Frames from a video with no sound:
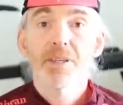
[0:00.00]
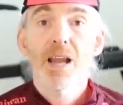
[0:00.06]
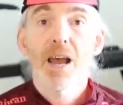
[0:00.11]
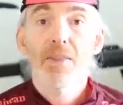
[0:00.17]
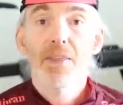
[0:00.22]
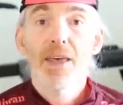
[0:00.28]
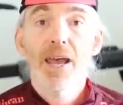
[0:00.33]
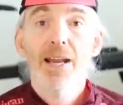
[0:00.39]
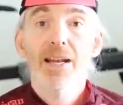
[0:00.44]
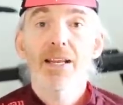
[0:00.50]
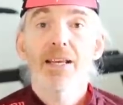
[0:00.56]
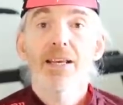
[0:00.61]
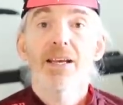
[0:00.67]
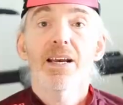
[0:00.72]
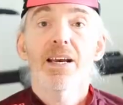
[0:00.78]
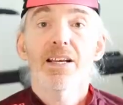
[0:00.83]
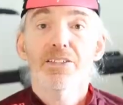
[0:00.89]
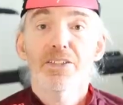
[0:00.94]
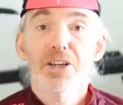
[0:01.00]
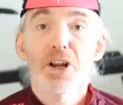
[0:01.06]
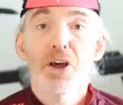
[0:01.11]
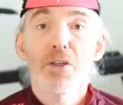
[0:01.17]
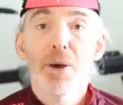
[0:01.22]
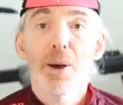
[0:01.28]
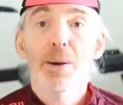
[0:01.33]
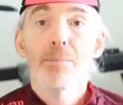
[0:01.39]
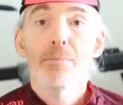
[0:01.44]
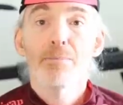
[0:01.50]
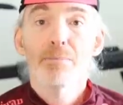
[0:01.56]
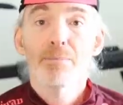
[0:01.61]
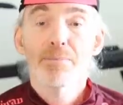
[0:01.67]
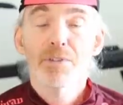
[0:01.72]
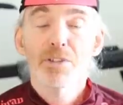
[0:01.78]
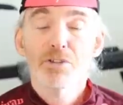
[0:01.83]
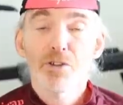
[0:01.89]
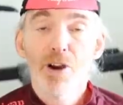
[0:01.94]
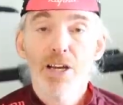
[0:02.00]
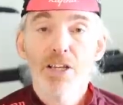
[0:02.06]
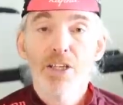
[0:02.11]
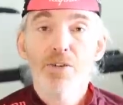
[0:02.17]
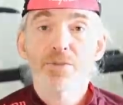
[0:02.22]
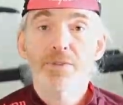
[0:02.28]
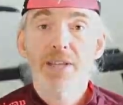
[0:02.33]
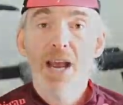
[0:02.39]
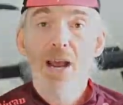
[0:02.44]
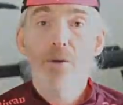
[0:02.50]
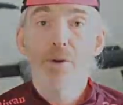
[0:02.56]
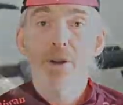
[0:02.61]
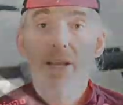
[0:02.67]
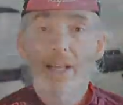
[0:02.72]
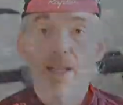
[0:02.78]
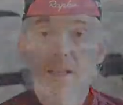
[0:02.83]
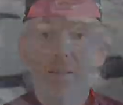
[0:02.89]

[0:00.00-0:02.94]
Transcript: And then it's another stretch of downhill.